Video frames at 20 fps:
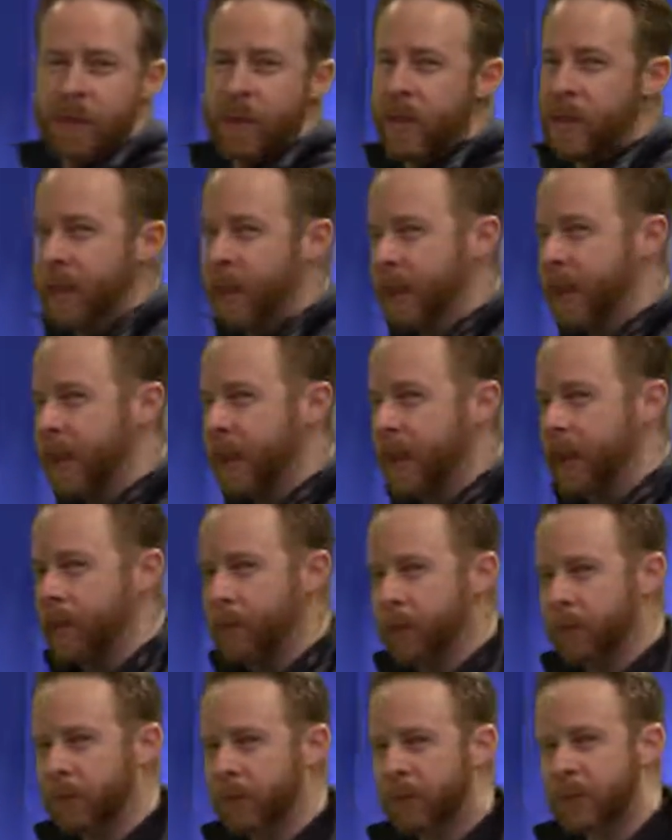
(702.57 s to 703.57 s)
This
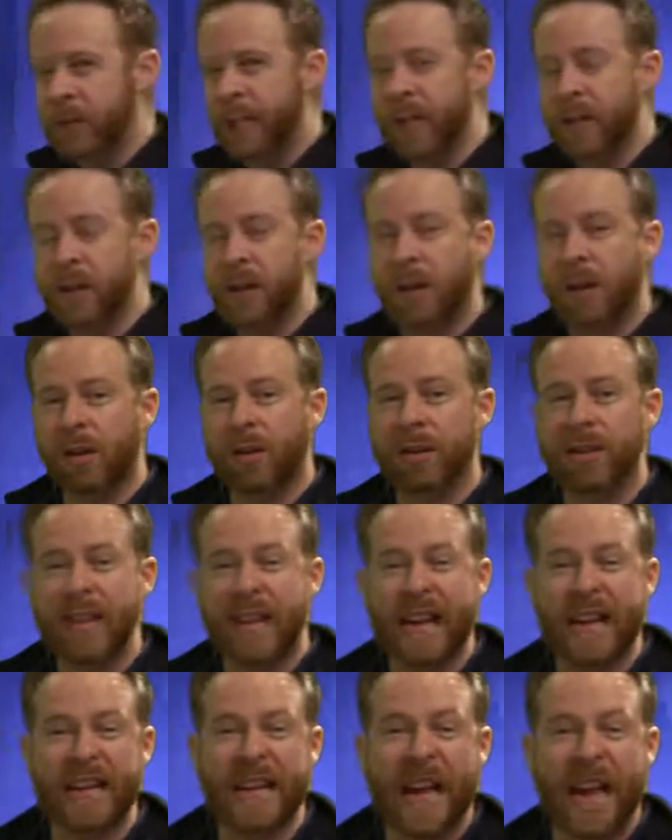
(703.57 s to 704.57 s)
animal is called
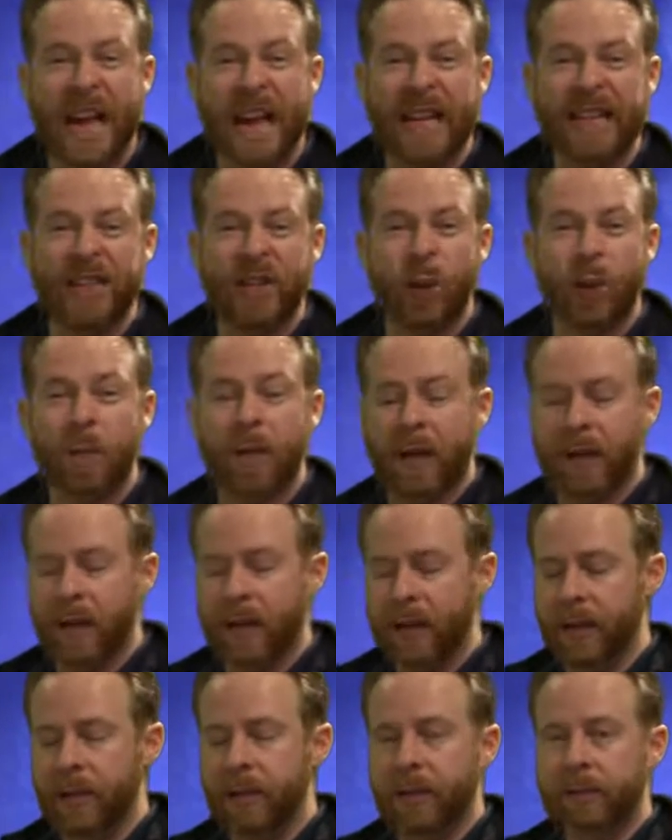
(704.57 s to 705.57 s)
an
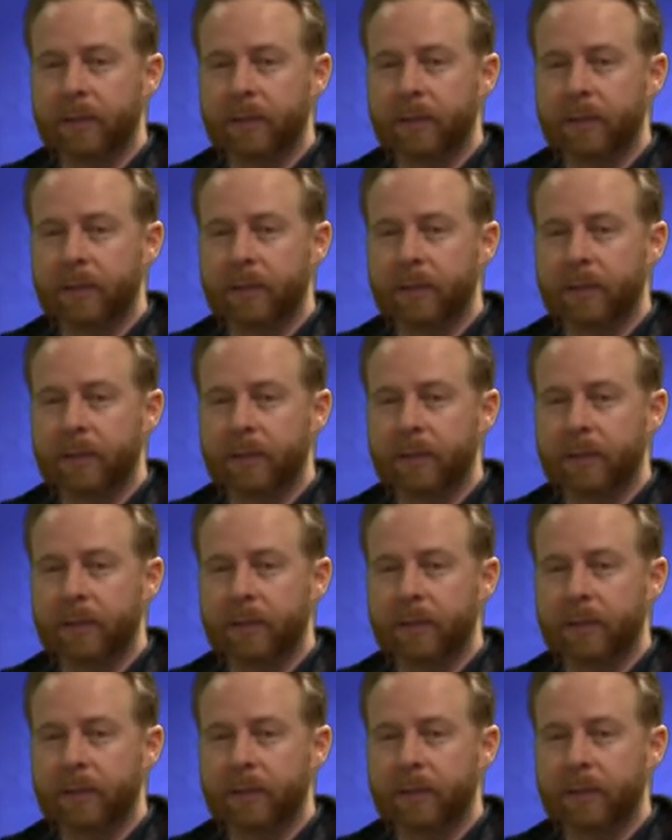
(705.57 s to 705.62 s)
isopod.